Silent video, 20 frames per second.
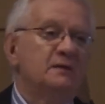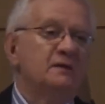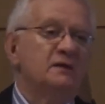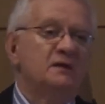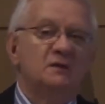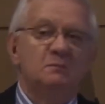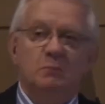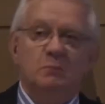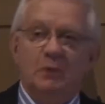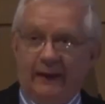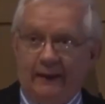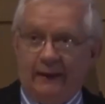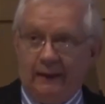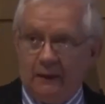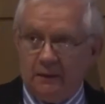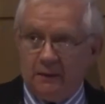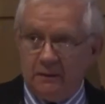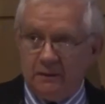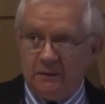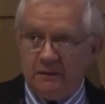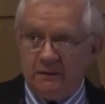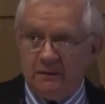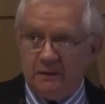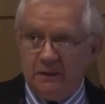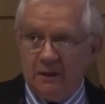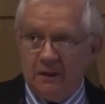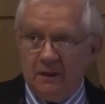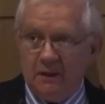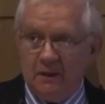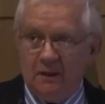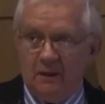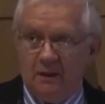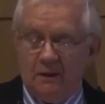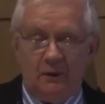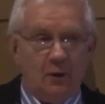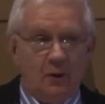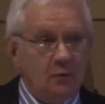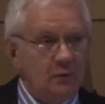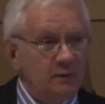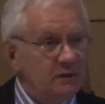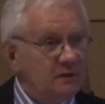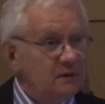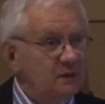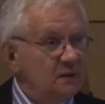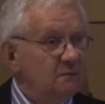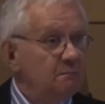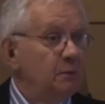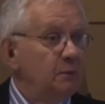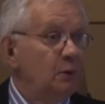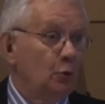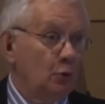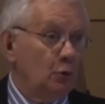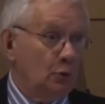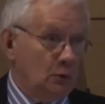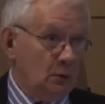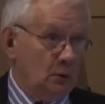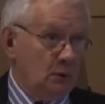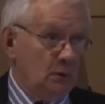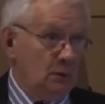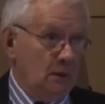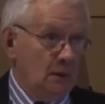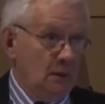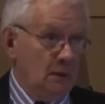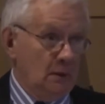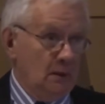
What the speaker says: Springs. Notice the plural.